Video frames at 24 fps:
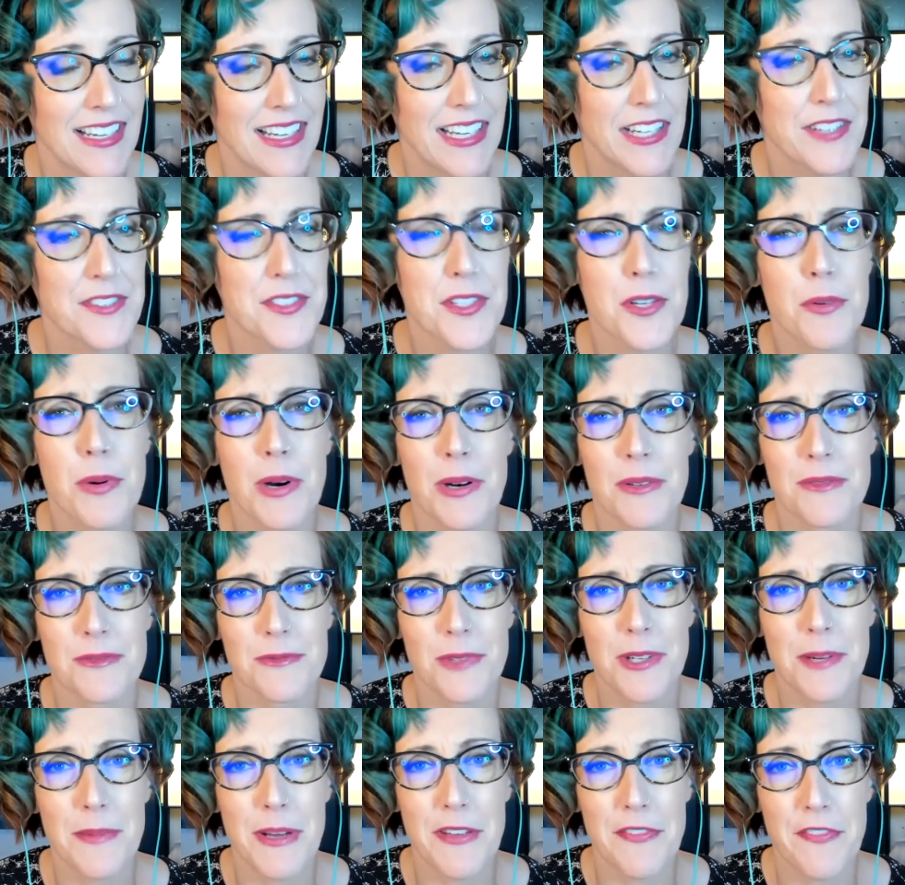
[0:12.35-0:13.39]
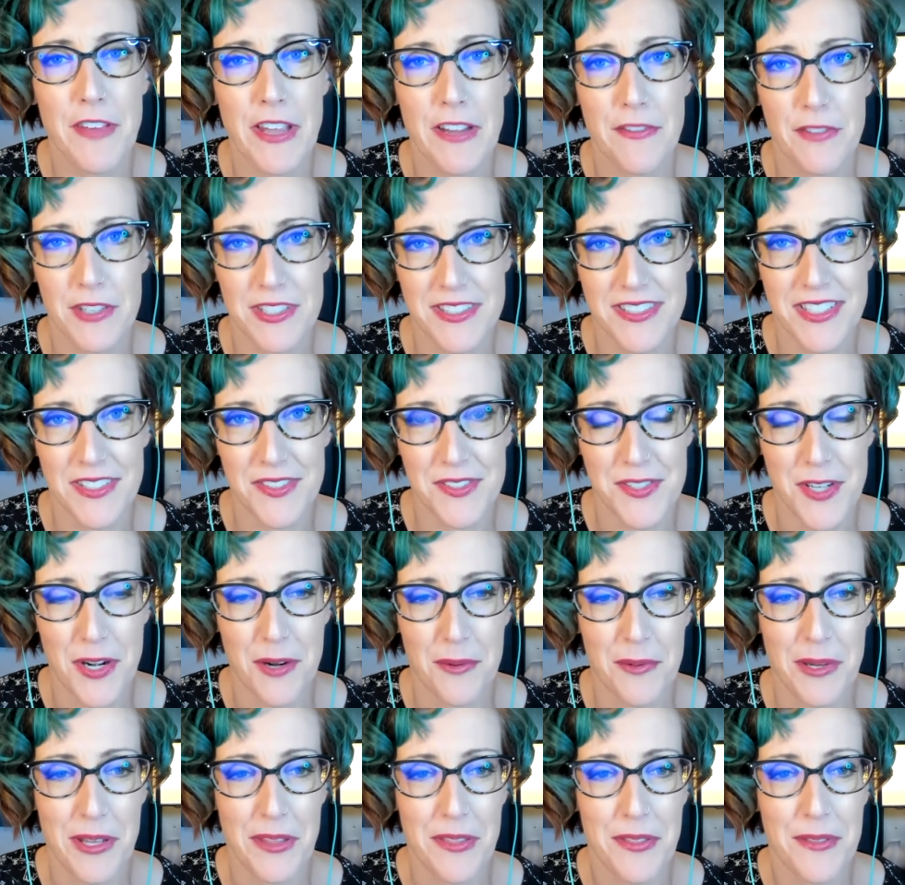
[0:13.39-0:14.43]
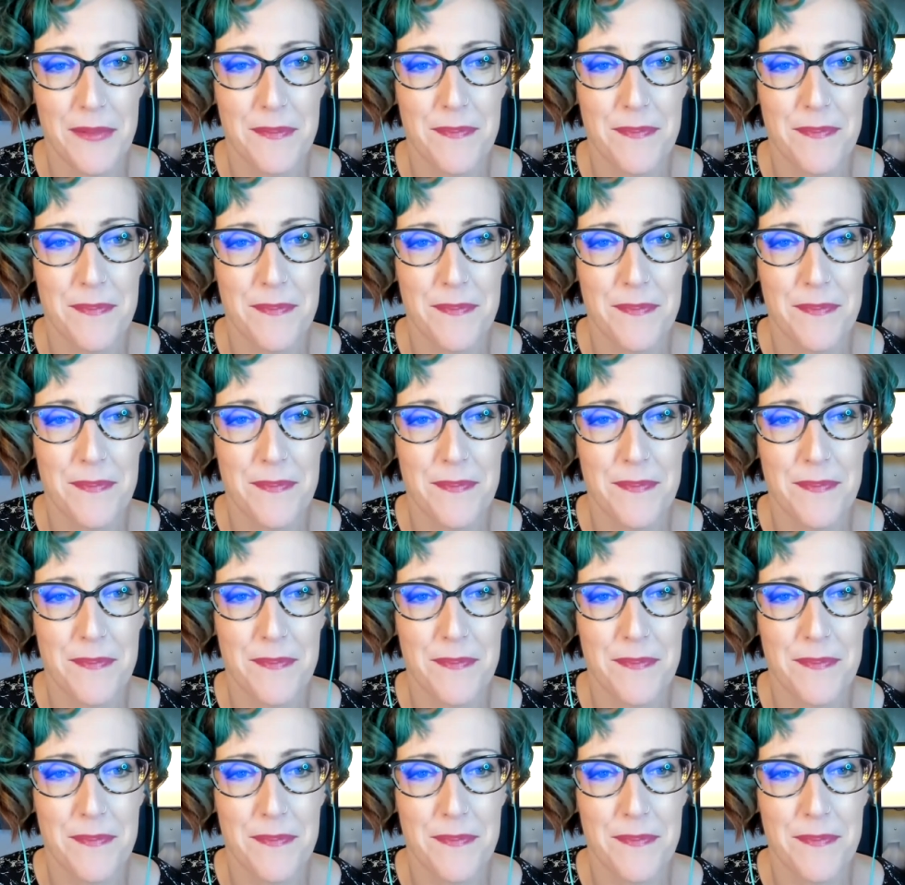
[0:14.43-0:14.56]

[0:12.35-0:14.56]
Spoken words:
Here's a quote, one of my favorites I'll start with.